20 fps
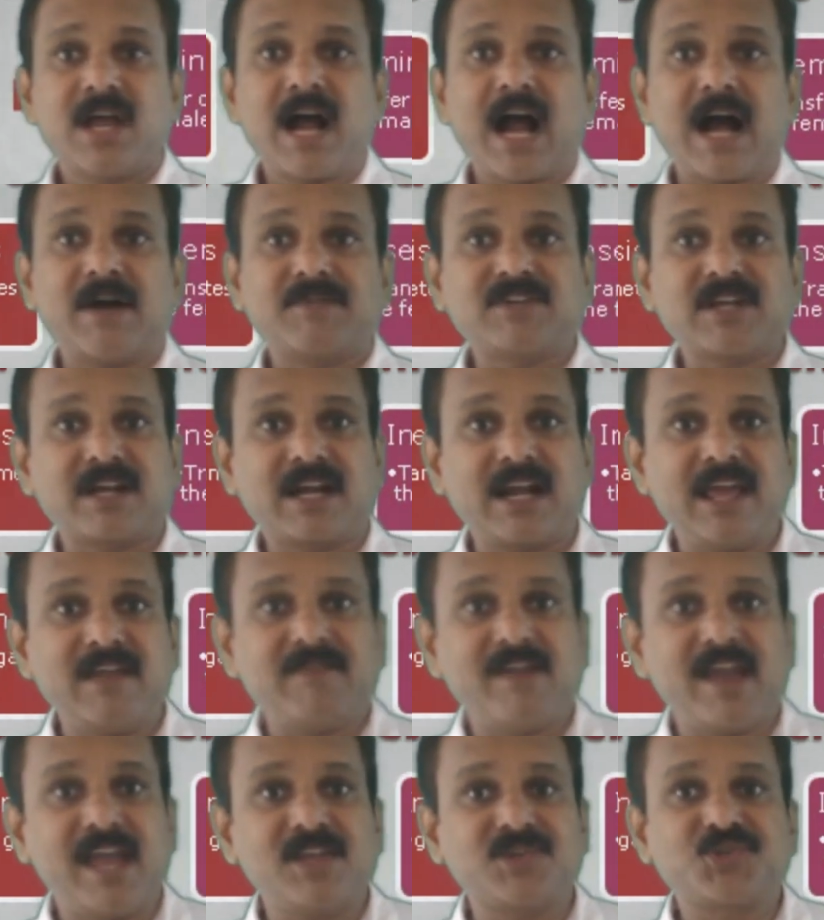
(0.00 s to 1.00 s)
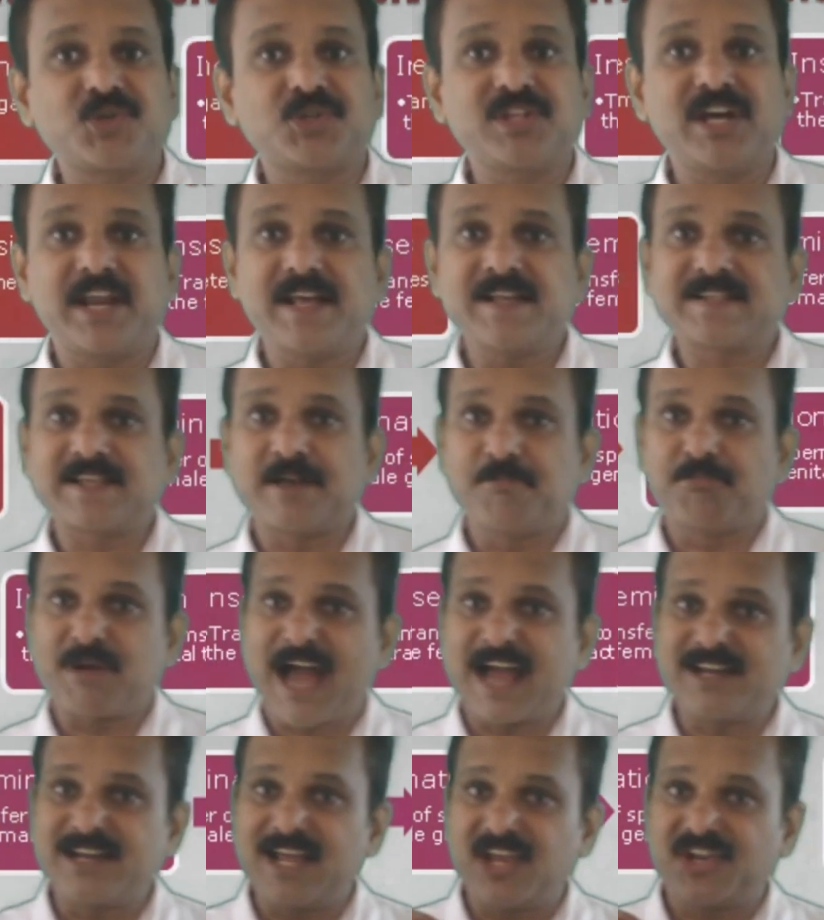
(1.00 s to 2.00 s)
After cleavage, there is
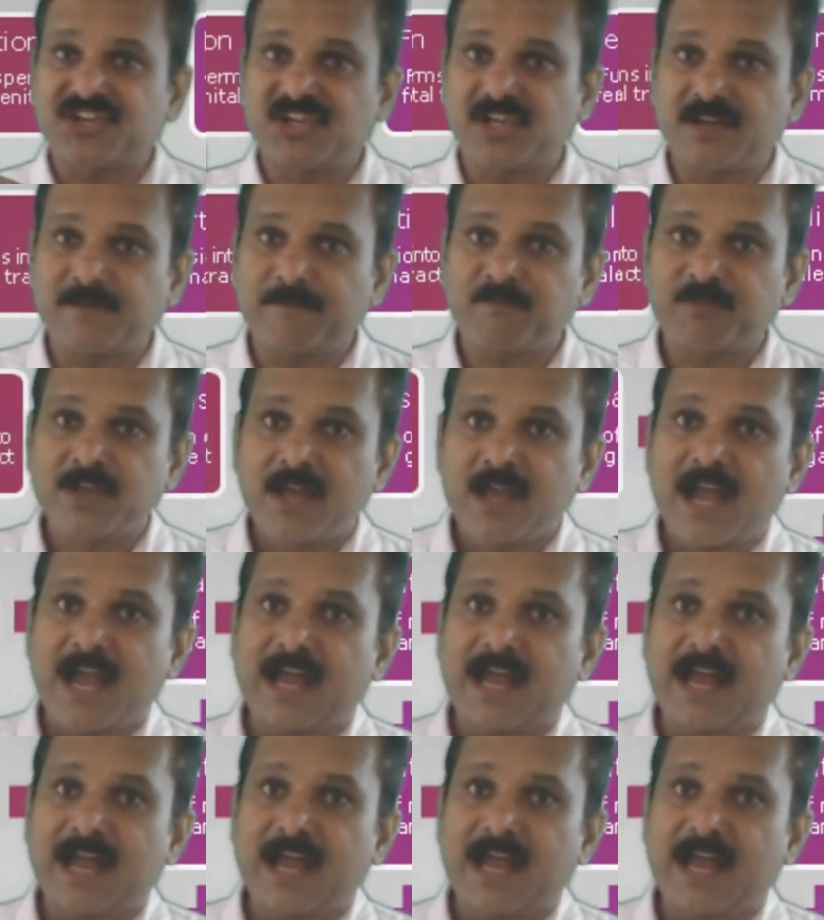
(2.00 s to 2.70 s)
implantation,